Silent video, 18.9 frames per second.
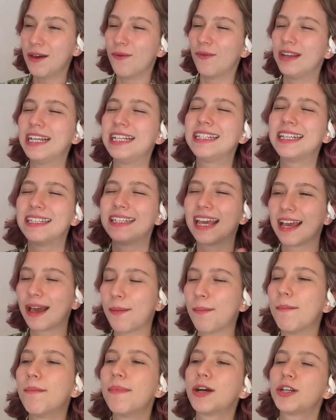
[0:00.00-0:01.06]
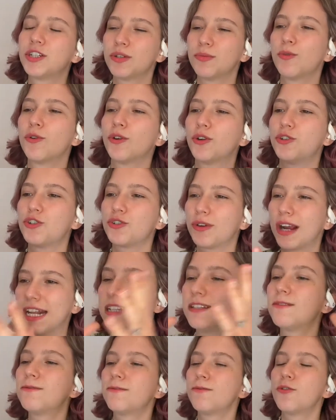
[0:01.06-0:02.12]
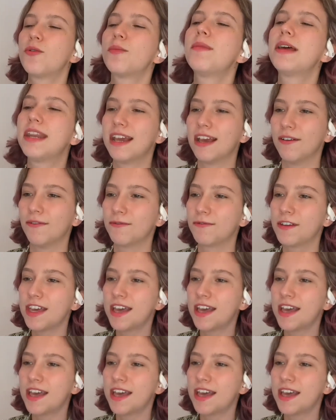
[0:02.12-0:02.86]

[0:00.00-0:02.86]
We need to take a much more transformative